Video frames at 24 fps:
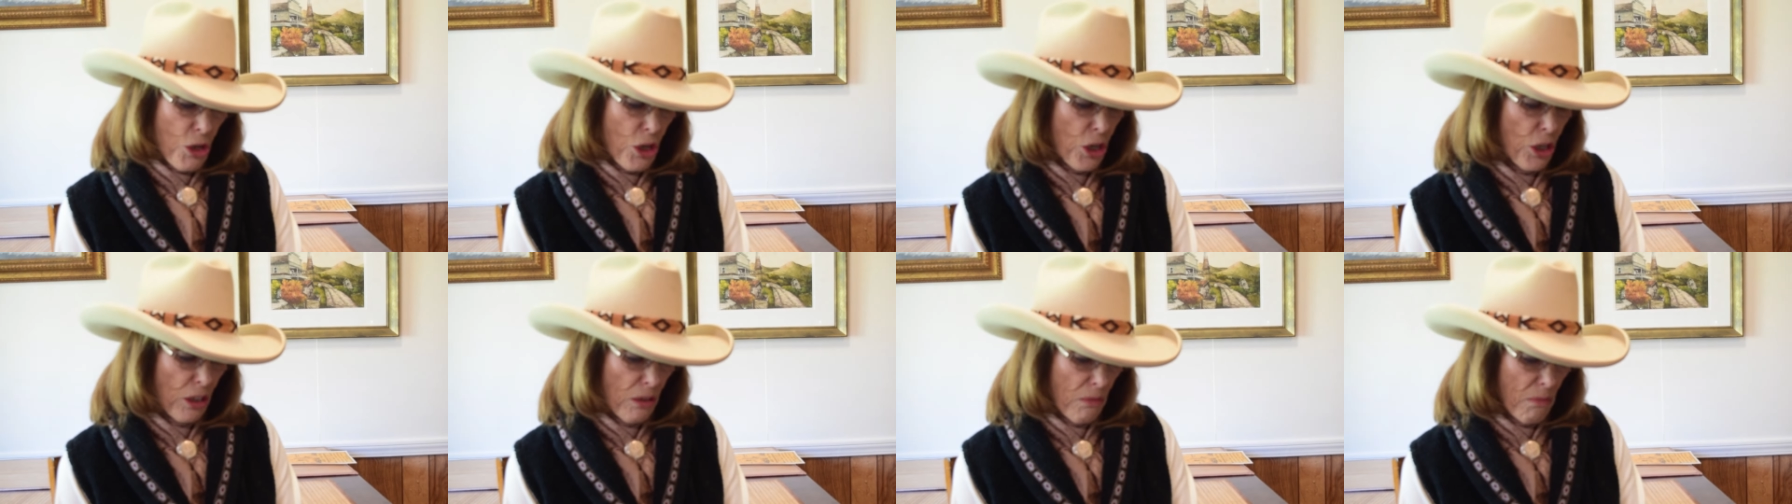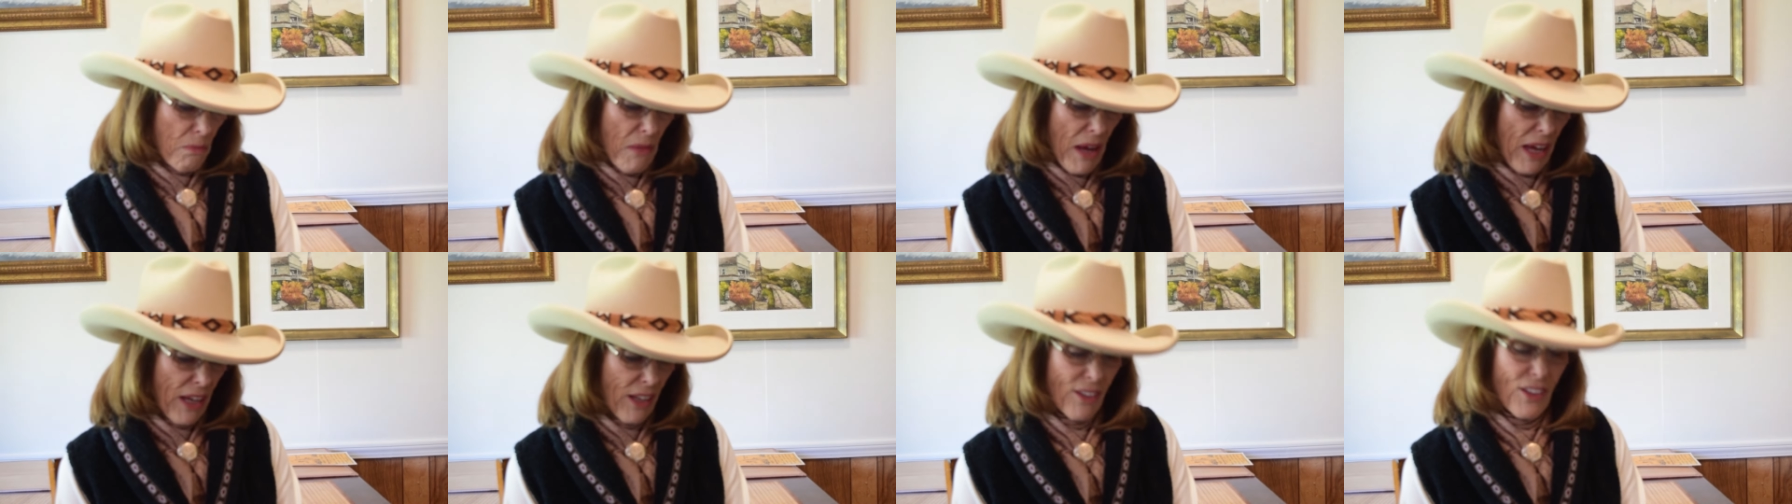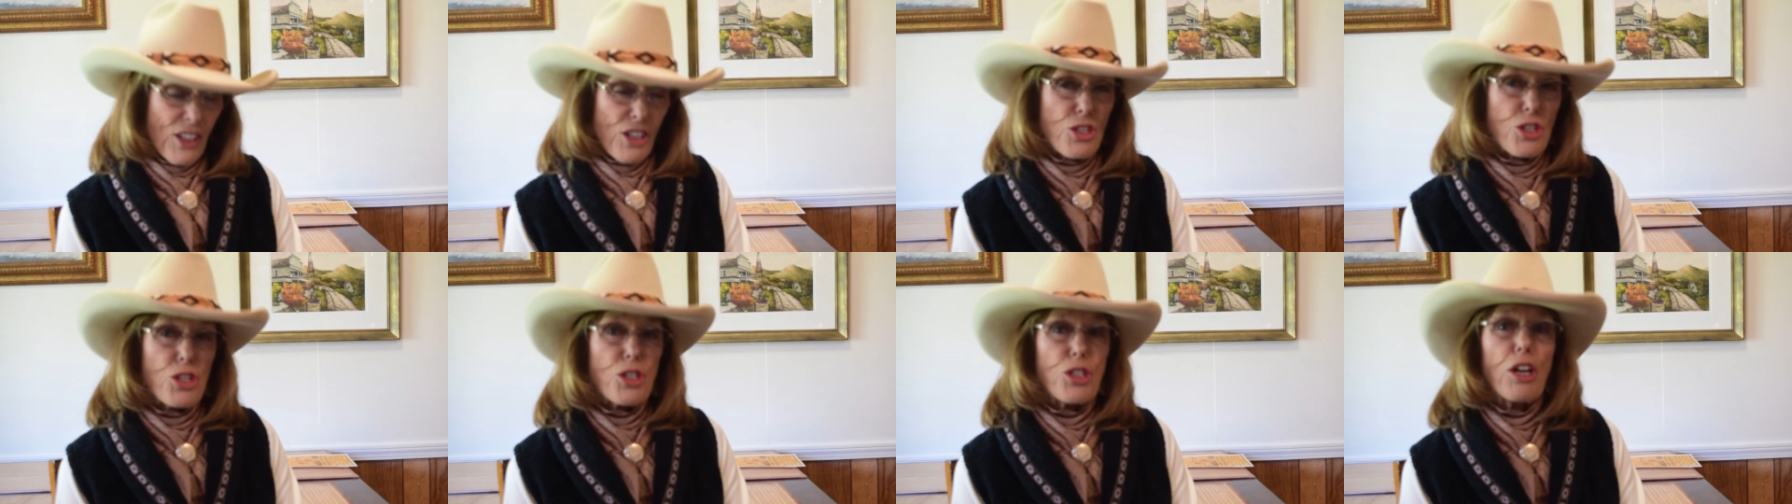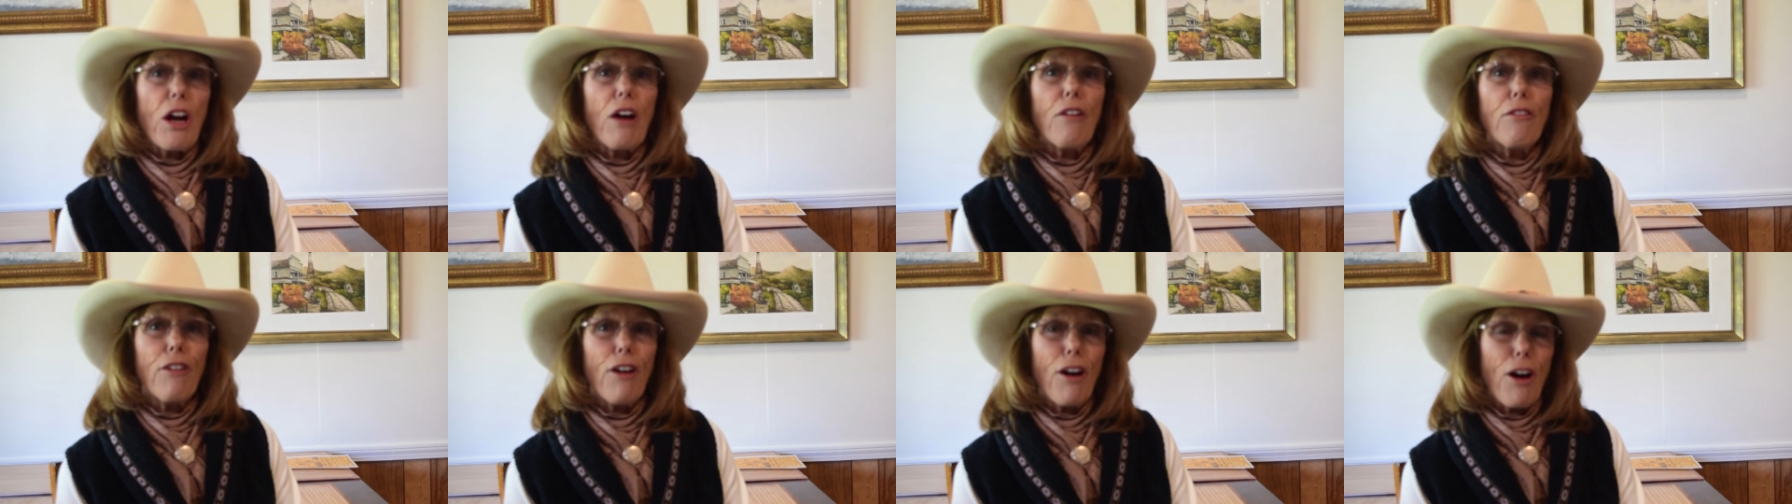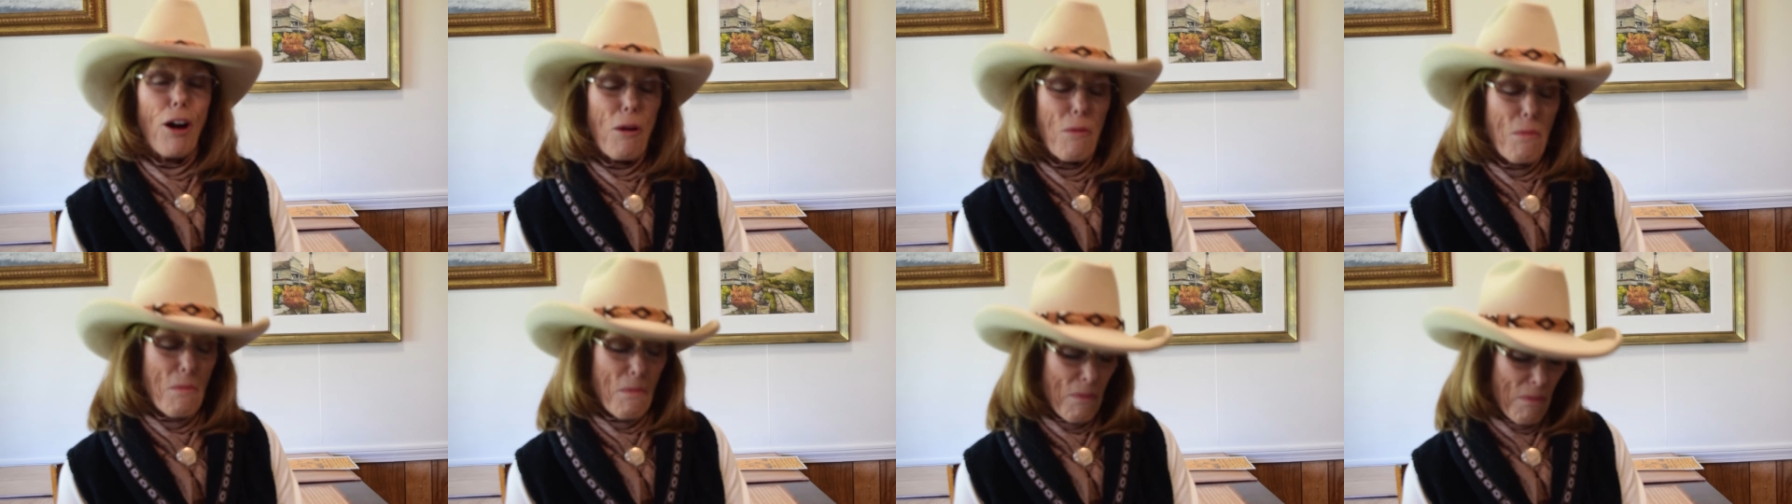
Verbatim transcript: couldn't make this stuff up.